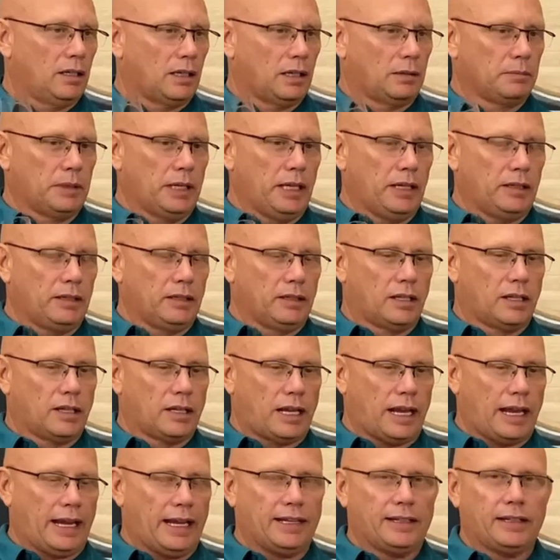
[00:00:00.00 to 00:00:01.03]
i'm getting
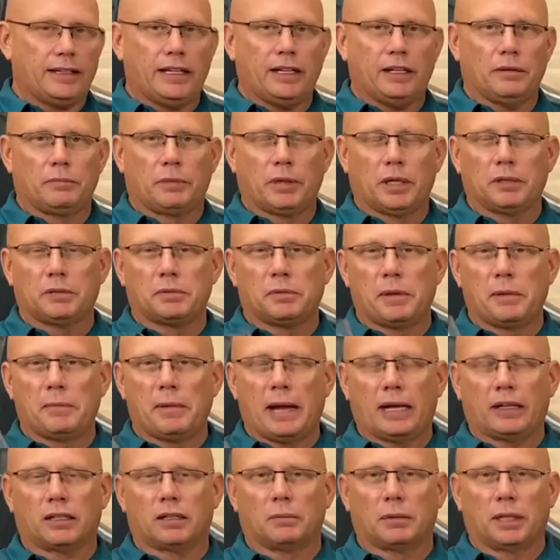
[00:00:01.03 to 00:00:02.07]
candy it brings me
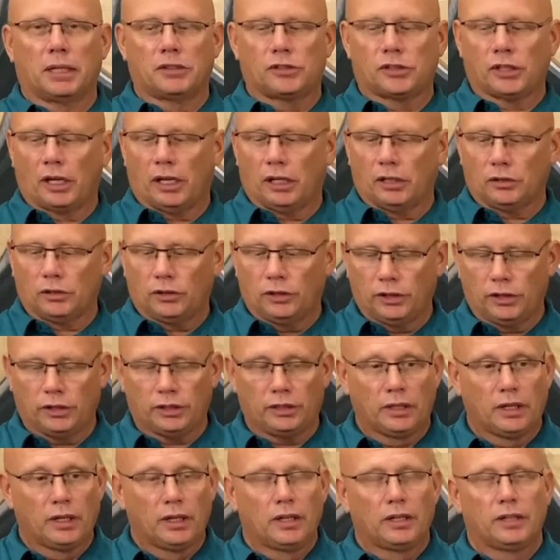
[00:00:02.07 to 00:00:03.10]
back to my childhood